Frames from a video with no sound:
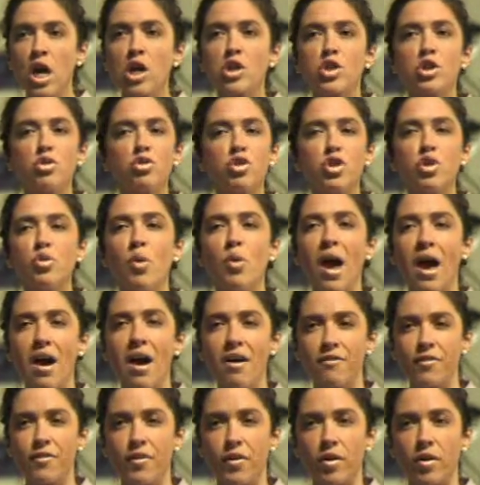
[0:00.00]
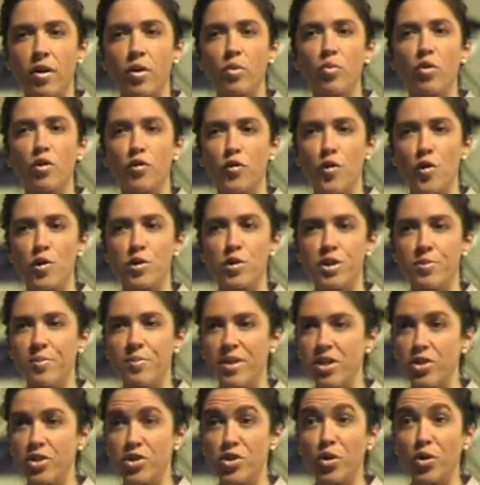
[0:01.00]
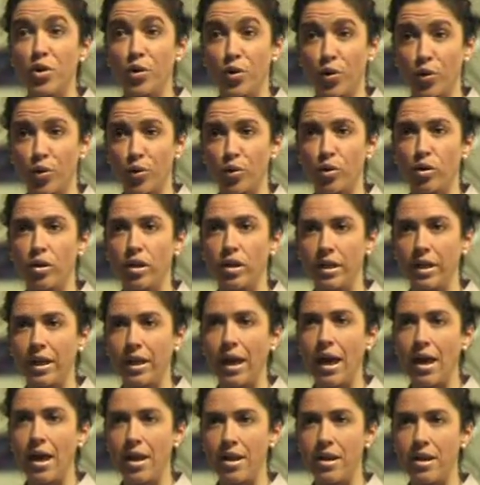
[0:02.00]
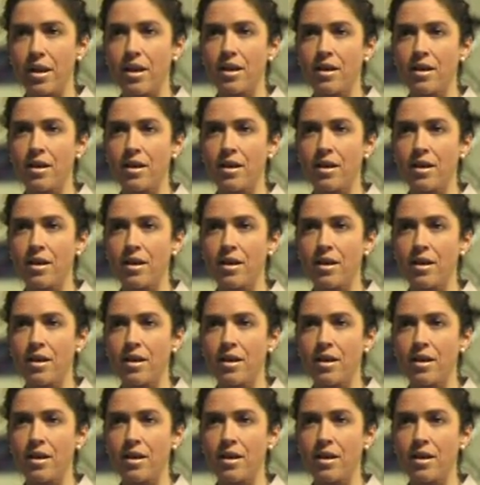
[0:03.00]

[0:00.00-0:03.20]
Don't you ever refer to me as your girl again.